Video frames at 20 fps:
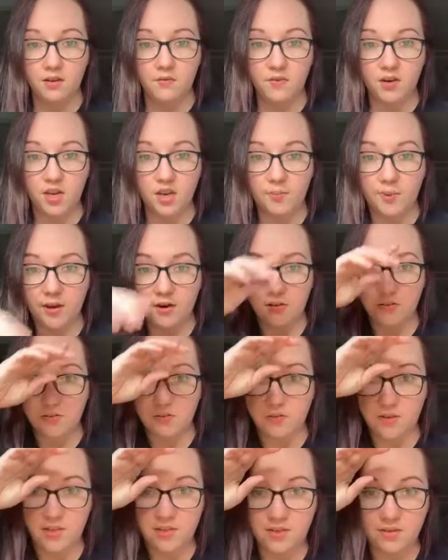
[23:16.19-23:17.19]
Plenty of patterns
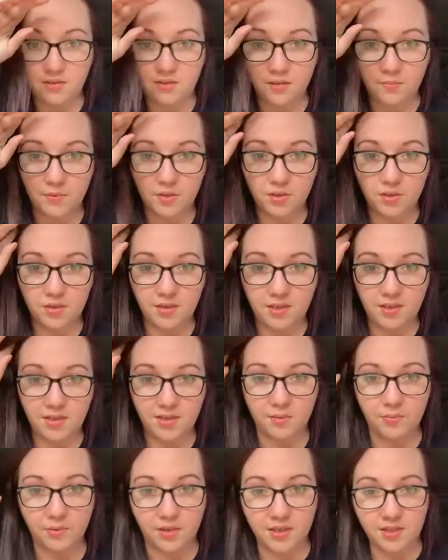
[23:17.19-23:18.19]
do that to you. Some are just
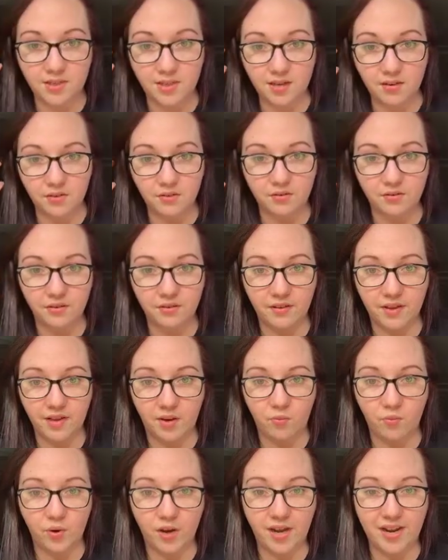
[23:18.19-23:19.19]
easy breezy and others are
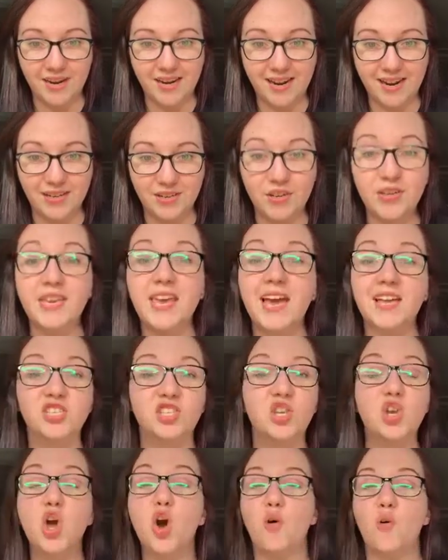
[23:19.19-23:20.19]
like, why did I do?
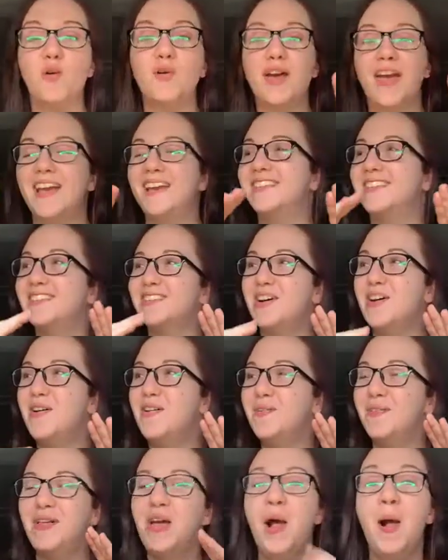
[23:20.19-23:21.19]
Yes, no. Okay,
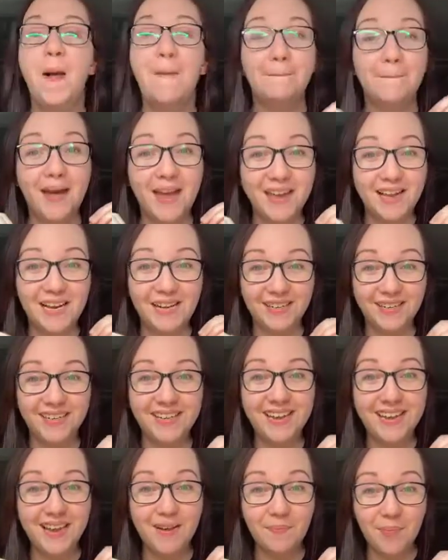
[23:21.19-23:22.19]
so my
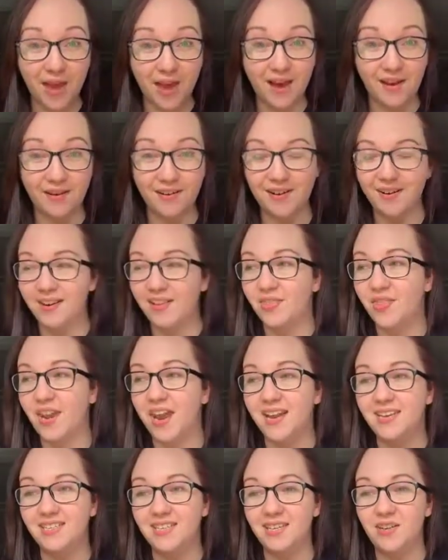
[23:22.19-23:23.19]
cardigan pattern that
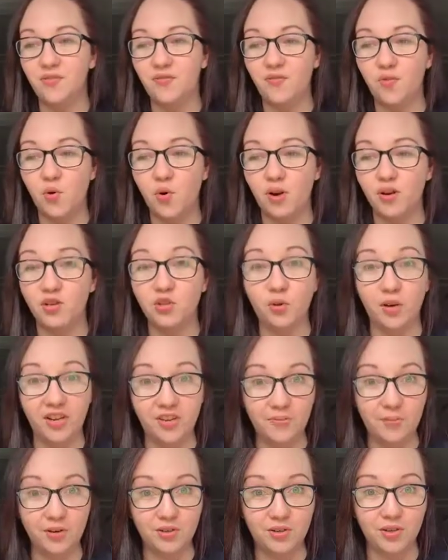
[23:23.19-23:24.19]
I did for Joy
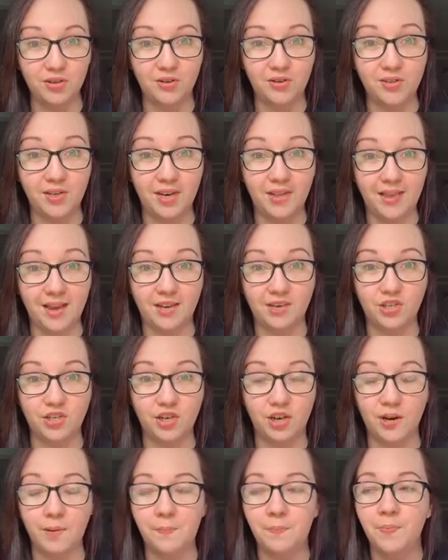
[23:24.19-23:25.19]
of Motion Crochet last
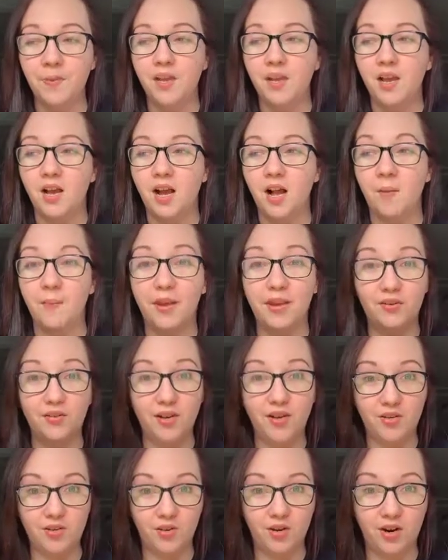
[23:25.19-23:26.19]
year, my
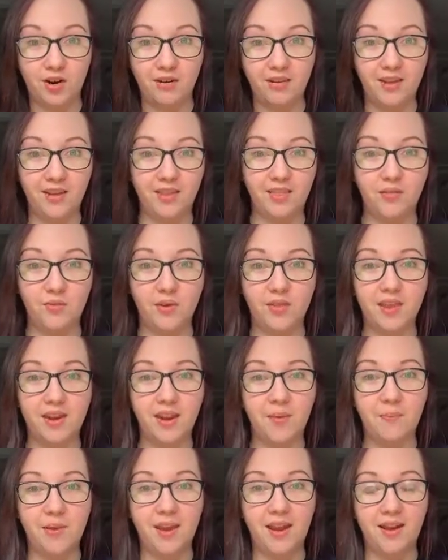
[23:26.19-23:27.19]
creation cardigan, the one that
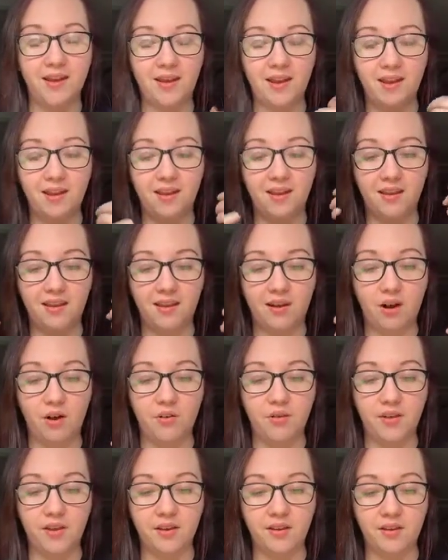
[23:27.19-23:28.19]
I made in
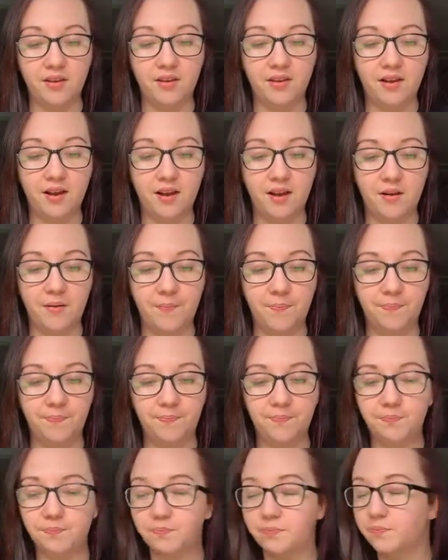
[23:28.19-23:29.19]
all
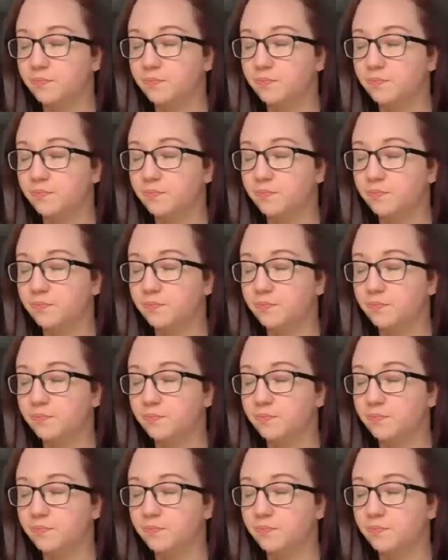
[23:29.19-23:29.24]
the